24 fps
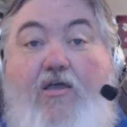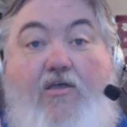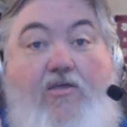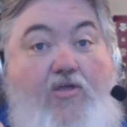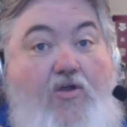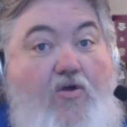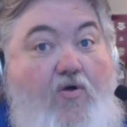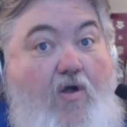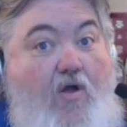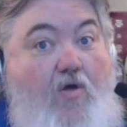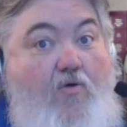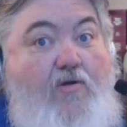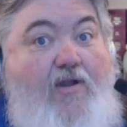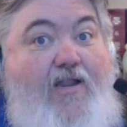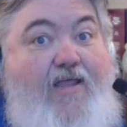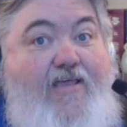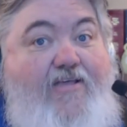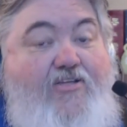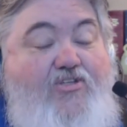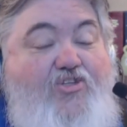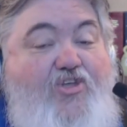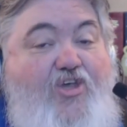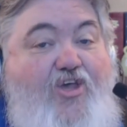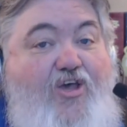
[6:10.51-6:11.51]
you're
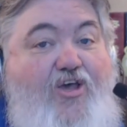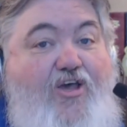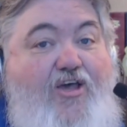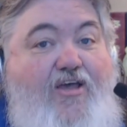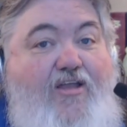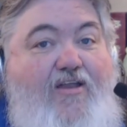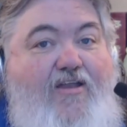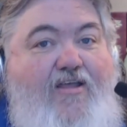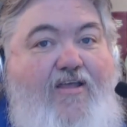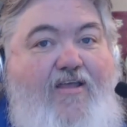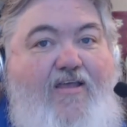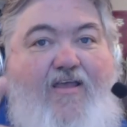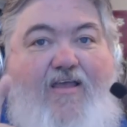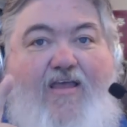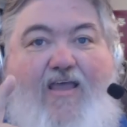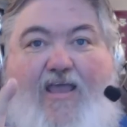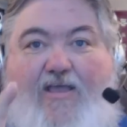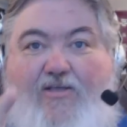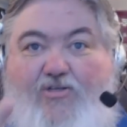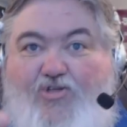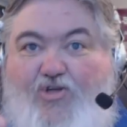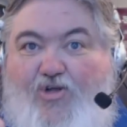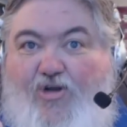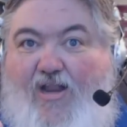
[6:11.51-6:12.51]
only as good
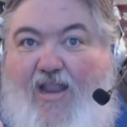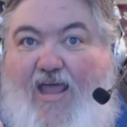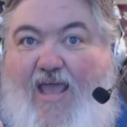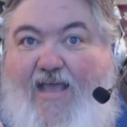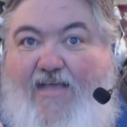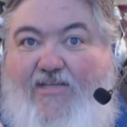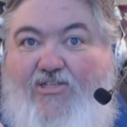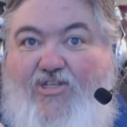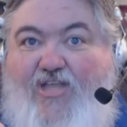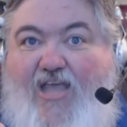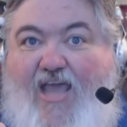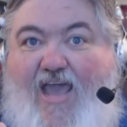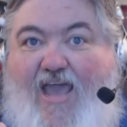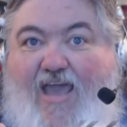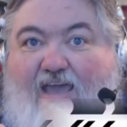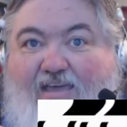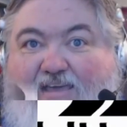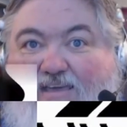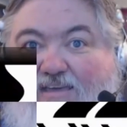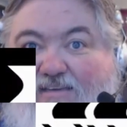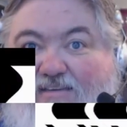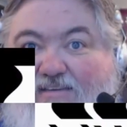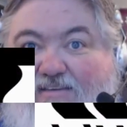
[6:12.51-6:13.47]
as your last hack.